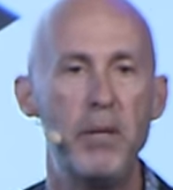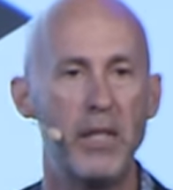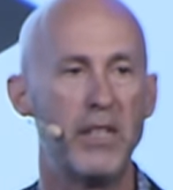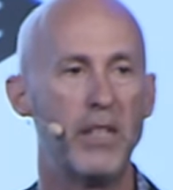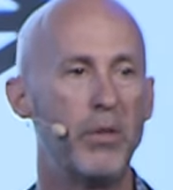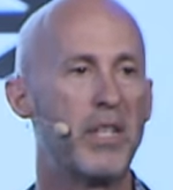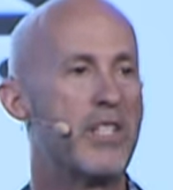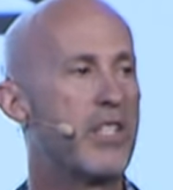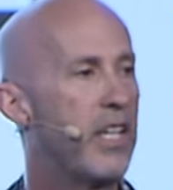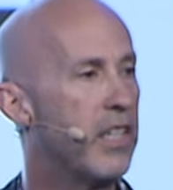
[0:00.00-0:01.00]
build it with the
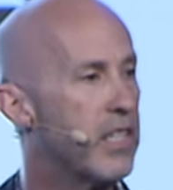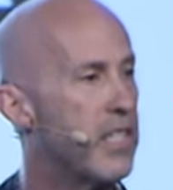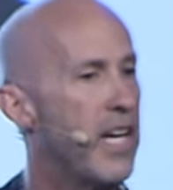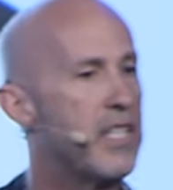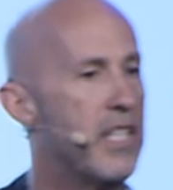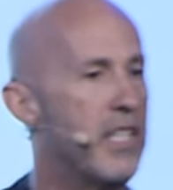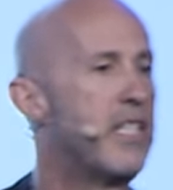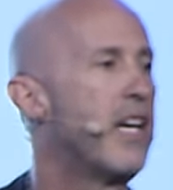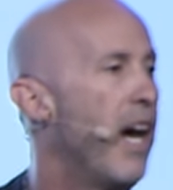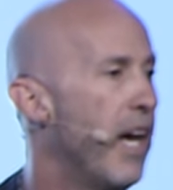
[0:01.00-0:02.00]
skill sets and the
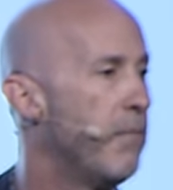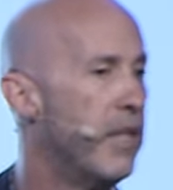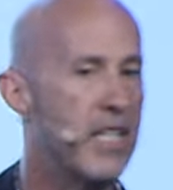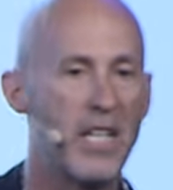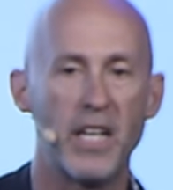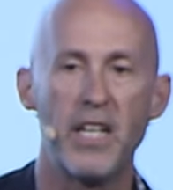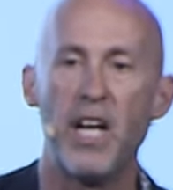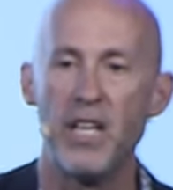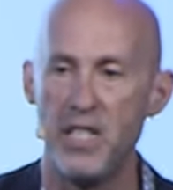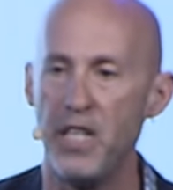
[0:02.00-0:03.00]
time and the
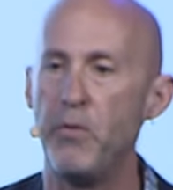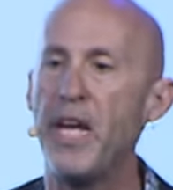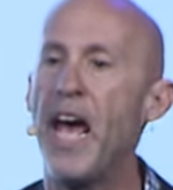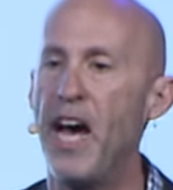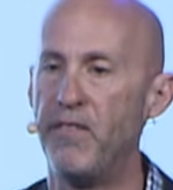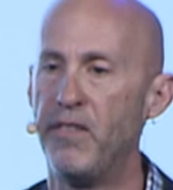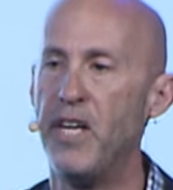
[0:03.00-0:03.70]
technology we have?